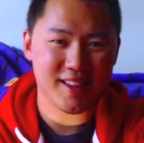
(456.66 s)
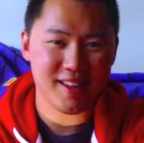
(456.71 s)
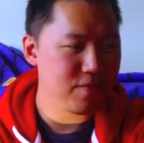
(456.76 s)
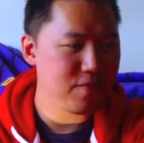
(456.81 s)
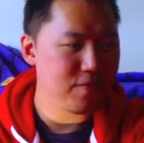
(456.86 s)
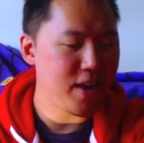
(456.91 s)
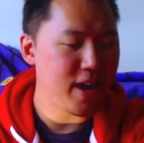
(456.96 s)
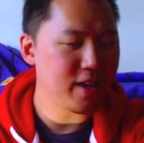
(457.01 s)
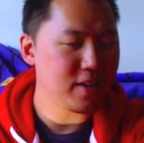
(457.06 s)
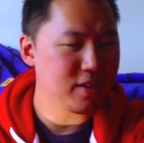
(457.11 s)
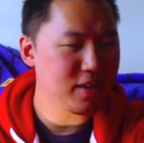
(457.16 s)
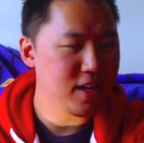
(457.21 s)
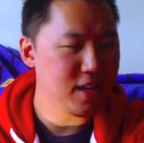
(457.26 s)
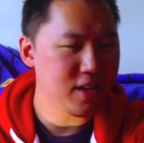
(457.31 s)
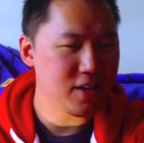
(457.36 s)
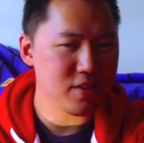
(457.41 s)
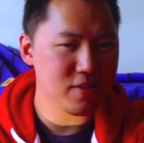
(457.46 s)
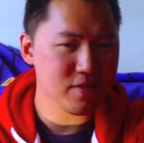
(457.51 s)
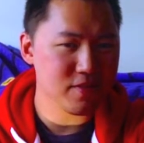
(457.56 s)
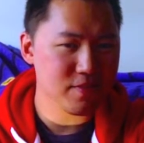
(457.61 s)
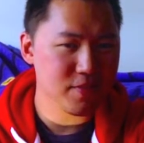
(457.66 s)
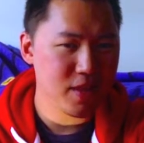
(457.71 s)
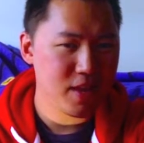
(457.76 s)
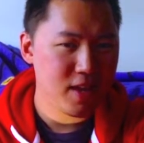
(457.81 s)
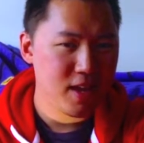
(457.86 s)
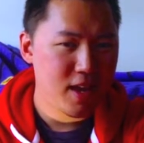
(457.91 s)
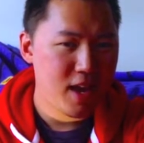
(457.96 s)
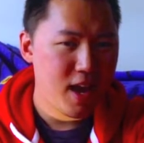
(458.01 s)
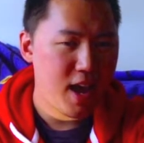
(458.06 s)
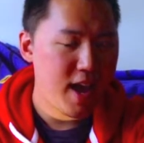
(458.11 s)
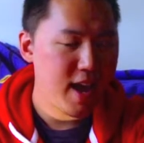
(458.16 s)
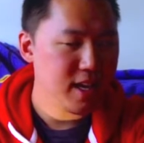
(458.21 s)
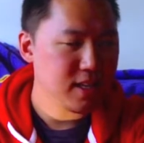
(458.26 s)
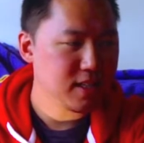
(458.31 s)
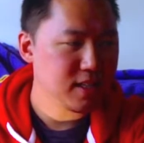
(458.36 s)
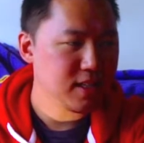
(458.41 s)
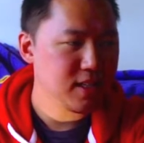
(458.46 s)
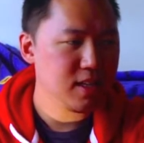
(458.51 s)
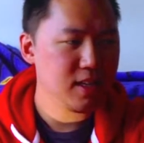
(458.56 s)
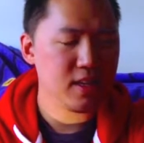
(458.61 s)
Final note, I
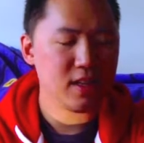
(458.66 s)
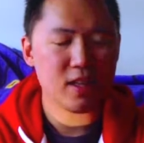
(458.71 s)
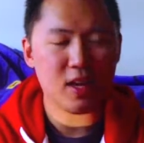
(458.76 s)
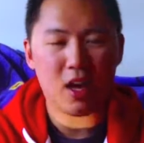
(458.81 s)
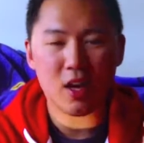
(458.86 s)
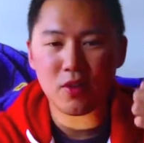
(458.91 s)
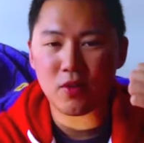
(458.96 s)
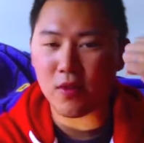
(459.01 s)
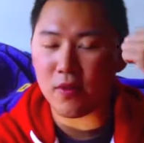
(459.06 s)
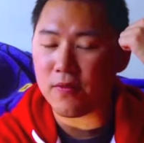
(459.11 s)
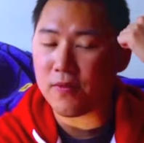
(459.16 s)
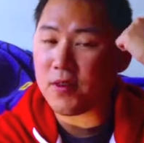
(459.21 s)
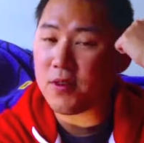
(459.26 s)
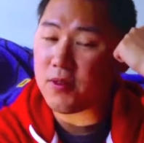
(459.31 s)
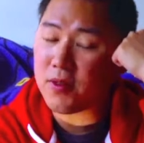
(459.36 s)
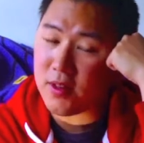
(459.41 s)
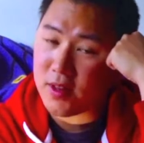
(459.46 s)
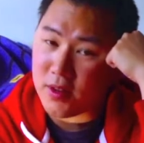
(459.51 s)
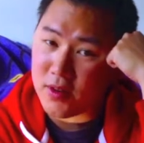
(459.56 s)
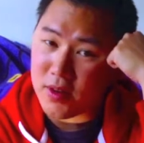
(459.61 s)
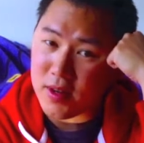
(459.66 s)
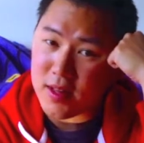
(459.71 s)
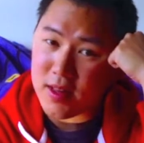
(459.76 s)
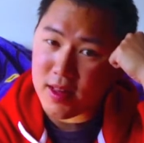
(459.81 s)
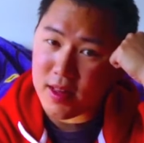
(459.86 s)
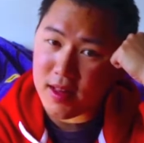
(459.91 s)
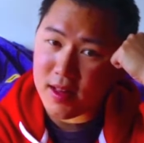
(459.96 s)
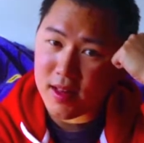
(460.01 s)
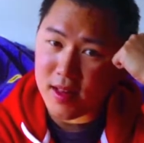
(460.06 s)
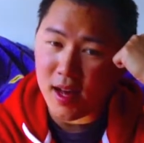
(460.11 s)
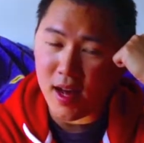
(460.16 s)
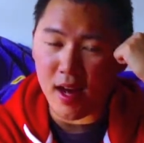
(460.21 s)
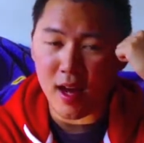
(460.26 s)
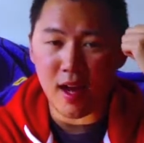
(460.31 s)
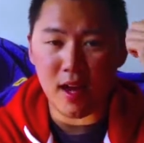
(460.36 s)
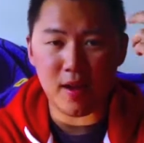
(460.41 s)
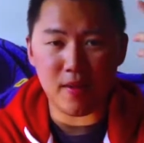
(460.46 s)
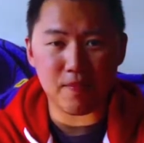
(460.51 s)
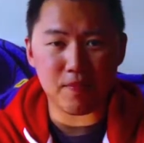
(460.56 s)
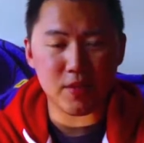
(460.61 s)
actually talked to a few students,
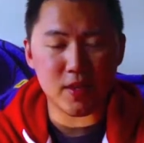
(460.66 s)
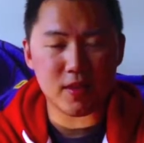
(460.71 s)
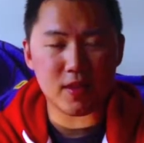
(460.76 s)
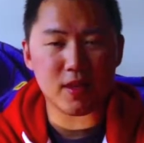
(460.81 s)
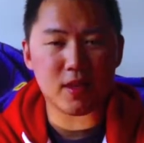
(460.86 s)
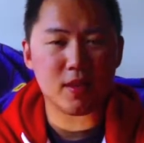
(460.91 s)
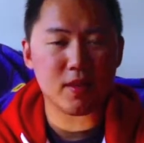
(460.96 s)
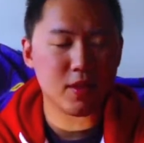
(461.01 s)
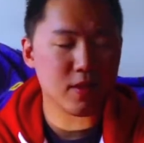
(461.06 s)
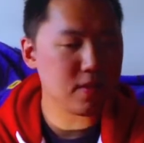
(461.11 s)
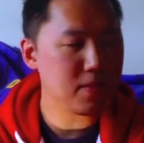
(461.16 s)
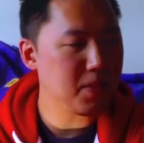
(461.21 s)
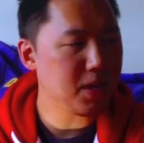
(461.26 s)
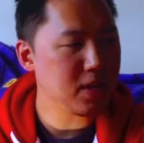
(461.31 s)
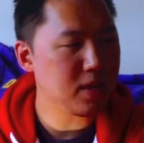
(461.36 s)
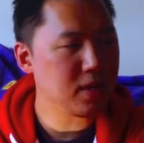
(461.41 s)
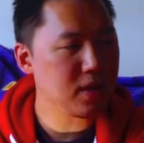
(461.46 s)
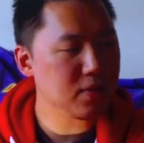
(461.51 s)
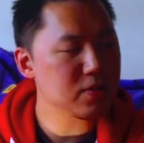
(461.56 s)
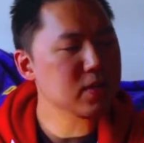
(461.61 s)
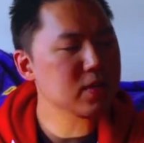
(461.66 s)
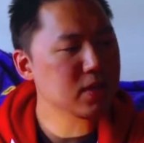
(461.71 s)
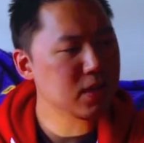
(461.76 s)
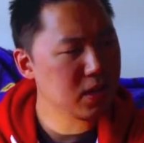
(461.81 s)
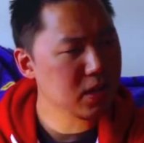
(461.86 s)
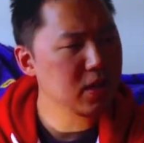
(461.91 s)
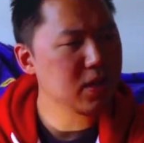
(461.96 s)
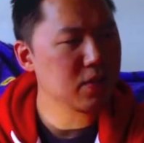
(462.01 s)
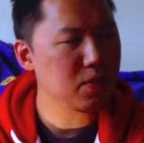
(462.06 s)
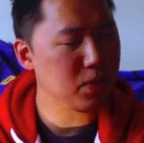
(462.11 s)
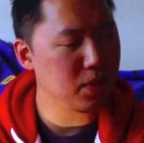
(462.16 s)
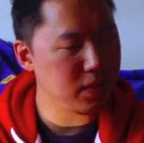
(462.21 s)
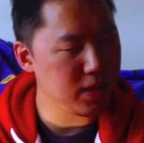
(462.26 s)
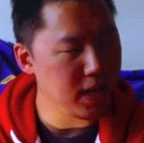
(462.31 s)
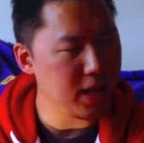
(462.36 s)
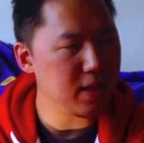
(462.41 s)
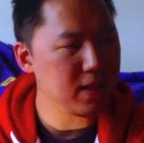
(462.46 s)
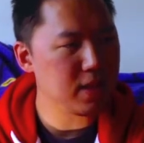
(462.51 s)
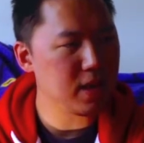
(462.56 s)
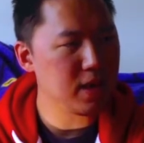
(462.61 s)
I was just curious what
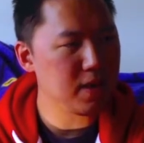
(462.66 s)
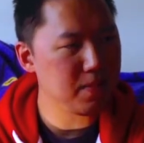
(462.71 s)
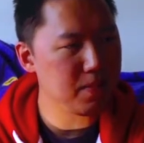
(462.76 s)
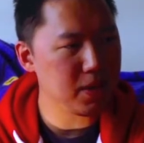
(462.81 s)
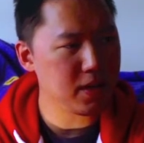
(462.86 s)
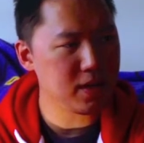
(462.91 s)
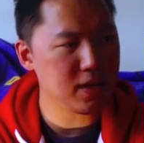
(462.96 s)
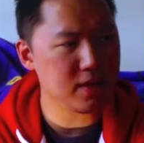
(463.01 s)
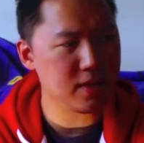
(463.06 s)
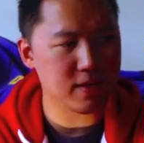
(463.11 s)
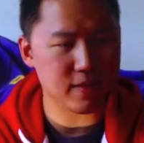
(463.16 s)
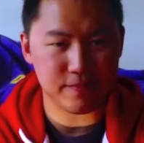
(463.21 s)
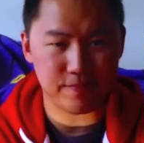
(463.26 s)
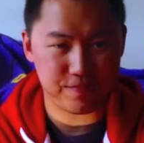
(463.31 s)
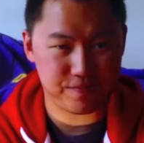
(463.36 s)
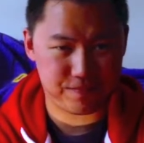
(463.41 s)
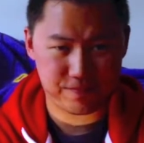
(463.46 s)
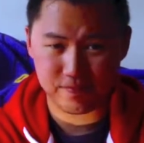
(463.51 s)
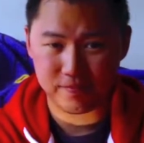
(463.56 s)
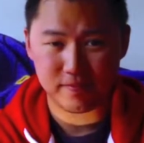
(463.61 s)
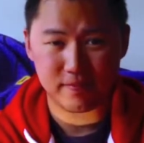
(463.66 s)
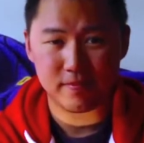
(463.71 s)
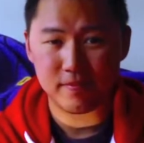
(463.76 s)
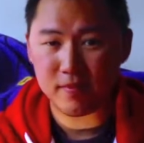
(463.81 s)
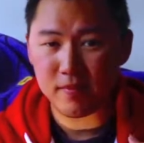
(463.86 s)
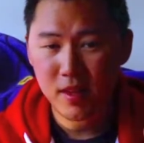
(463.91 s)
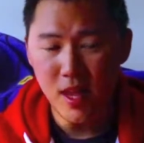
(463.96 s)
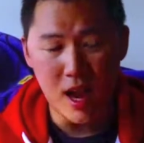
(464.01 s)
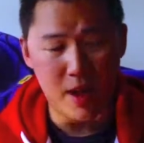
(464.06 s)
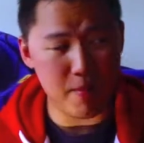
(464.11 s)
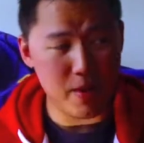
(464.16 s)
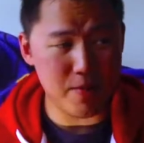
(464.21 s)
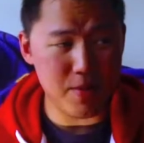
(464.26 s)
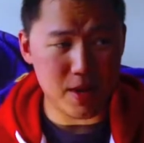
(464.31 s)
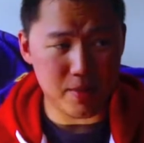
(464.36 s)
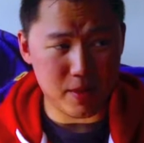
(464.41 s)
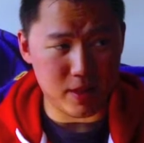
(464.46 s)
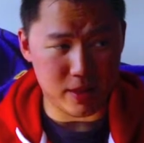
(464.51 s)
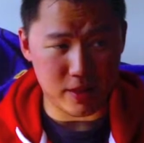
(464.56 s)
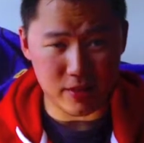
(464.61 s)
they thought, because maybe
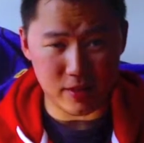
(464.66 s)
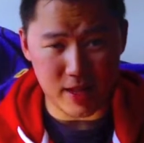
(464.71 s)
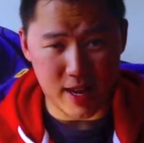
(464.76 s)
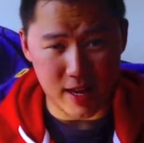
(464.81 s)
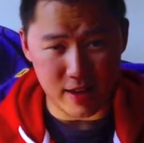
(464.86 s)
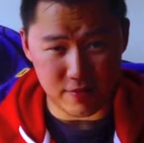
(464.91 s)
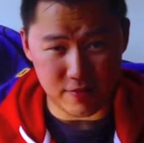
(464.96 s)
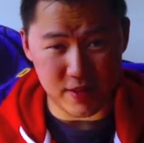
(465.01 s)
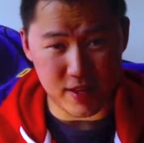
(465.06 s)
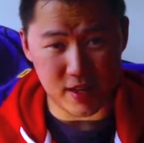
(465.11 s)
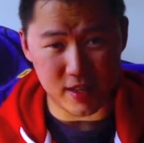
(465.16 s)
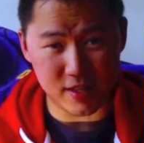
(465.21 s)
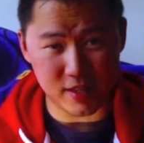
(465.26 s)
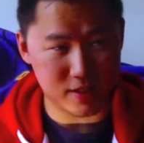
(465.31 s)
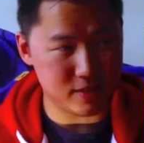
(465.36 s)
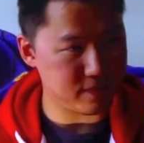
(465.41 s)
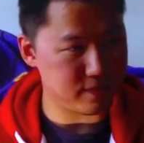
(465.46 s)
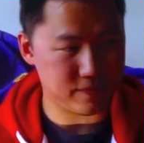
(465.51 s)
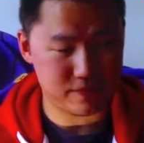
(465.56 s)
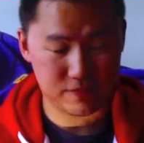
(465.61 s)
I'm a little out of touch